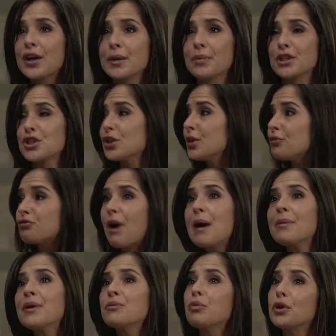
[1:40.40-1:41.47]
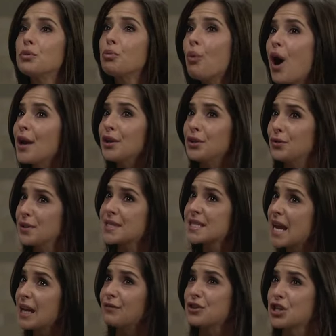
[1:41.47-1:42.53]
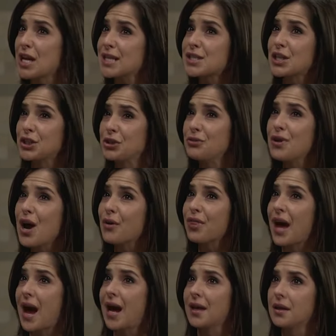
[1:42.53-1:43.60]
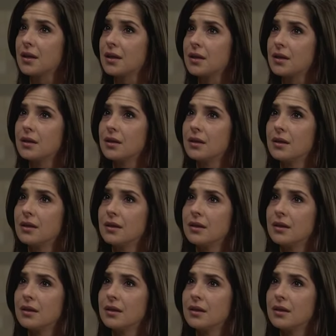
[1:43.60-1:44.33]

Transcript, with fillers: sorry, but Robin would want you to save I don't Jason. care, Sam.